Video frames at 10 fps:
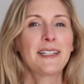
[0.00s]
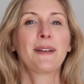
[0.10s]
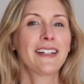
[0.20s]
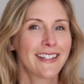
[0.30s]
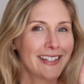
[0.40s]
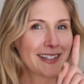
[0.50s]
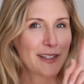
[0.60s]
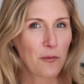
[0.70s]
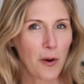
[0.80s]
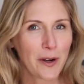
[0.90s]
That's because this is
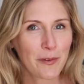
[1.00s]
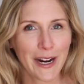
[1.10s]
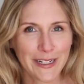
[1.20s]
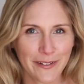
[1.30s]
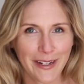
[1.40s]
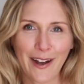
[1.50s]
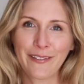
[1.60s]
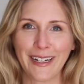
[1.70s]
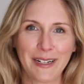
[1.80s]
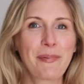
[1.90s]
the one where I don't have
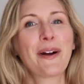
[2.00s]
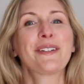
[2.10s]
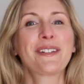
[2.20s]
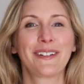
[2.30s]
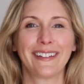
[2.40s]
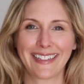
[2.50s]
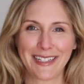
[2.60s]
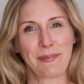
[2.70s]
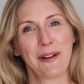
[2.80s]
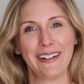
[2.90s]
any personal
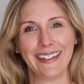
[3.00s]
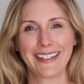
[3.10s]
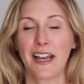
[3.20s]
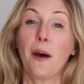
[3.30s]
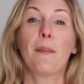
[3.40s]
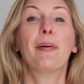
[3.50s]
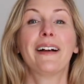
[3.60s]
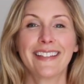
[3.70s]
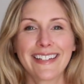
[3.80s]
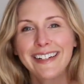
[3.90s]
experience.
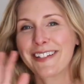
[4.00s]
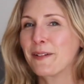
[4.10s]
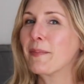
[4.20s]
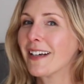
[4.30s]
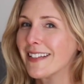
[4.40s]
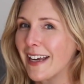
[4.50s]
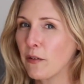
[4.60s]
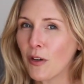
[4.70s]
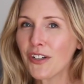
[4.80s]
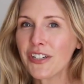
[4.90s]
But stay tuned because I
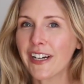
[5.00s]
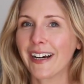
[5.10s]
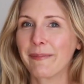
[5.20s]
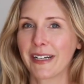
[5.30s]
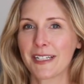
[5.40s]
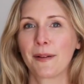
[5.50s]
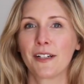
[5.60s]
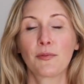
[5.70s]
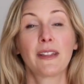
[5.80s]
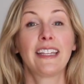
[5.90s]
will share my
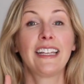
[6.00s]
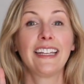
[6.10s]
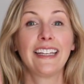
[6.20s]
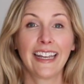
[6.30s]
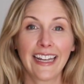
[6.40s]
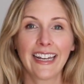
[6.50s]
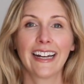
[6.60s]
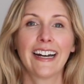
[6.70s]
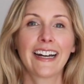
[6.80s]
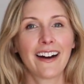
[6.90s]
experience with the gig
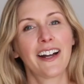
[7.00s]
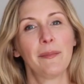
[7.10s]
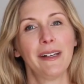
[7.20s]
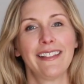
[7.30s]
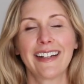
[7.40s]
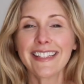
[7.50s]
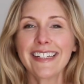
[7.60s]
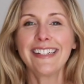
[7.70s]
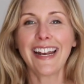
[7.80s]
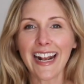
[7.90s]
economy. That's the
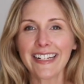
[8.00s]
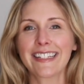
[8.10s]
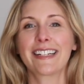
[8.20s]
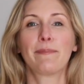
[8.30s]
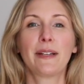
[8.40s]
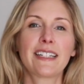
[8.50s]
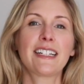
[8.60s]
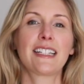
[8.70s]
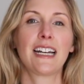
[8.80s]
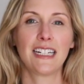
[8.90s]
next
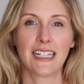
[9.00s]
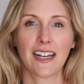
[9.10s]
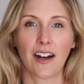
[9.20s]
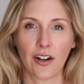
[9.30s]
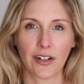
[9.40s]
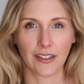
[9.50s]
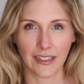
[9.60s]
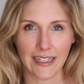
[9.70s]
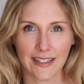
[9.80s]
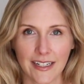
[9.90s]
business idea on our
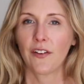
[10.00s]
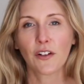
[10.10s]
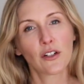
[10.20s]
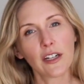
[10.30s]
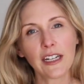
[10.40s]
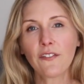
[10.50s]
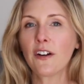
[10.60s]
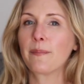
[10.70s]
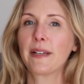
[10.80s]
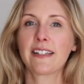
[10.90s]
list. If you're looking for
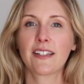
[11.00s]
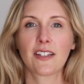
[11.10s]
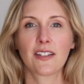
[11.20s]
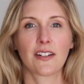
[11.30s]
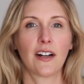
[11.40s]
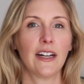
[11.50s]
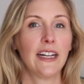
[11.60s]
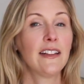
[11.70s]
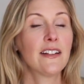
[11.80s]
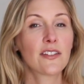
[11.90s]
a business to start
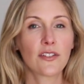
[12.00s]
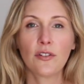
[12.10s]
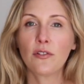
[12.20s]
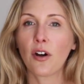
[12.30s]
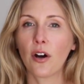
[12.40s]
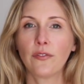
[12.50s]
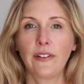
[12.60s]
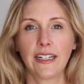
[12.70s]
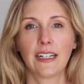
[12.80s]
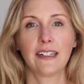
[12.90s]
in this new
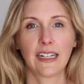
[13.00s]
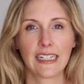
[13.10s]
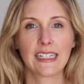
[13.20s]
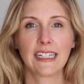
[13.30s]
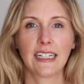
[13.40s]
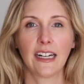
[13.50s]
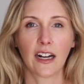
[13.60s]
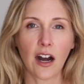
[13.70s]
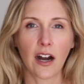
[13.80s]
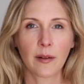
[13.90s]
COVID-19
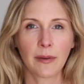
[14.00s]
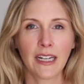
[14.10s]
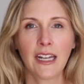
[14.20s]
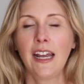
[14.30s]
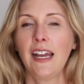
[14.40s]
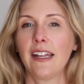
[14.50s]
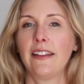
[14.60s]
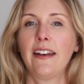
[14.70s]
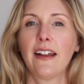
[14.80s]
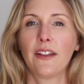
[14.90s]
economy,
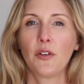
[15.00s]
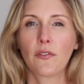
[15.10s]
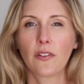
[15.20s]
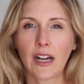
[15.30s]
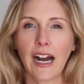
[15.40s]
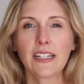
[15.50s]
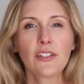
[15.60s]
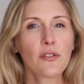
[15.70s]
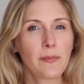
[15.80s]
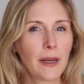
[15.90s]
then you've got
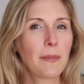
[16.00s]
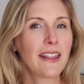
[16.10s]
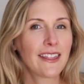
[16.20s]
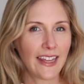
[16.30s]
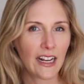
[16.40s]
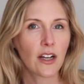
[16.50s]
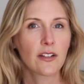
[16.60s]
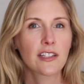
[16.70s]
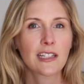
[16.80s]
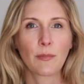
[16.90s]
to maybe think
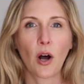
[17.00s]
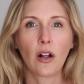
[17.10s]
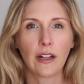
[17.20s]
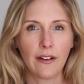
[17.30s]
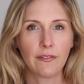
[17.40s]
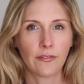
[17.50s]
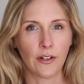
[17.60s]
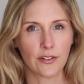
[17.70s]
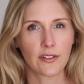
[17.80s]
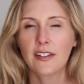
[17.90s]
small at
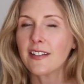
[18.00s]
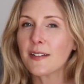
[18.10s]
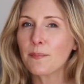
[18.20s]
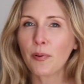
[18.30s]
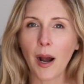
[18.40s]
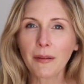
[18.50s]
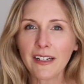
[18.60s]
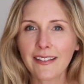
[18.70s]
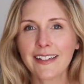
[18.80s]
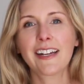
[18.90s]
first. This is probably
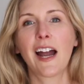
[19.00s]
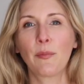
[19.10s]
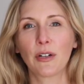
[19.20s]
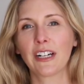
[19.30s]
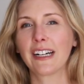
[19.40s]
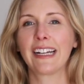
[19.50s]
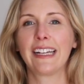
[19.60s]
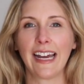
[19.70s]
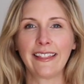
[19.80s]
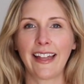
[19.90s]
not the time when you're gonna
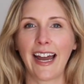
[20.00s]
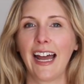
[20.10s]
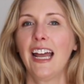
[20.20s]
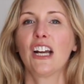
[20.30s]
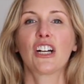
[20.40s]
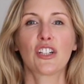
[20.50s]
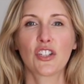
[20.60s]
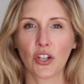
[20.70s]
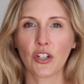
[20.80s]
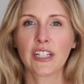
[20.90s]
get that
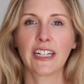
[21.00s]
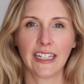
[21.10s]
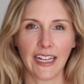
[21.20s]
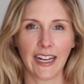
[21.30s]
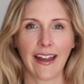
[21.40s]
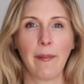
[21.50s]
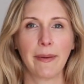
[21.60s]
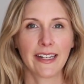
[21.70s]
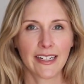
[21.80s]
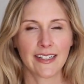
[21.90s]
consulting gig at
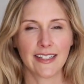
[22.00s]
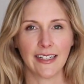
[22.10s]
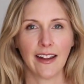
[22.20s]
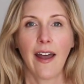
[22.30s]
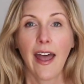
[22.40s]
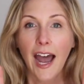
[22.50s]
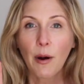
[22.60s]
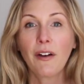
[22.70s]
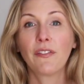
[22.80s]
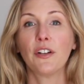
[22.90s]
McKinsey.
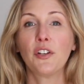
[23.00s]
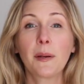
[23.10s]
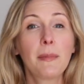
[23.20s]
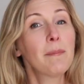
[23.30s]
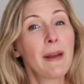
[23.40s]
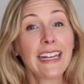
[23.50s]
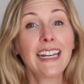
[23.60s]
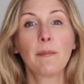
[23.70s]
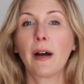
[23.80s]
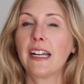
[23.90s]
However, you can be
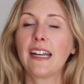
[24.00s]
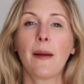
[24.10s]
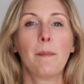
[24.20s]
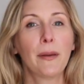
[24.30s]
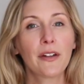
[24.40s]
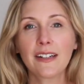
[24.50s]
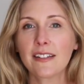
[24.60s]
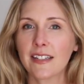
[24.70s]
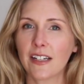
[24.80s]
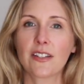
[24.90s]
making money, building
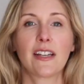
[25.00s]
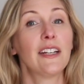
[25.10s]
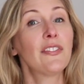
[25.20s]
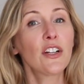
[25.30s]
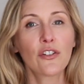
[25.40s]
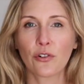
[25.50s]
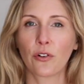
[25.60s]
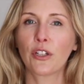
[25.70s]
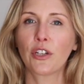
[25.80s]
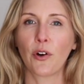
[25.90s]
skills, and even
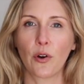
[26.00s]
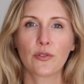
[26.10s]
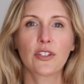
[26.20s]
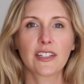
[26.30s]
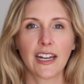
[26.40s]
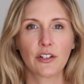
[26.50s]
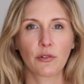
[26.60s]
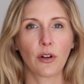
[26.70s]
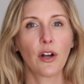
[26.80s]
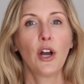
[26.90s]
controlling your own
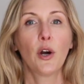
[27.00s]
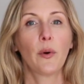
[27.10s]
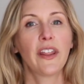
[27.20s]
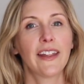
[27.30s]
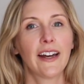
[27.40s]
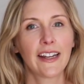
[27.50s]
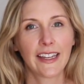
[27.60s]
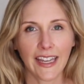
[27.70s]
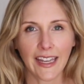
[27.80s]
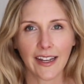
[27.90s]
schedule with a
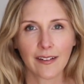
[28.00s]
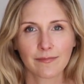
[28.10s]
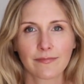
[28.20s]
gig.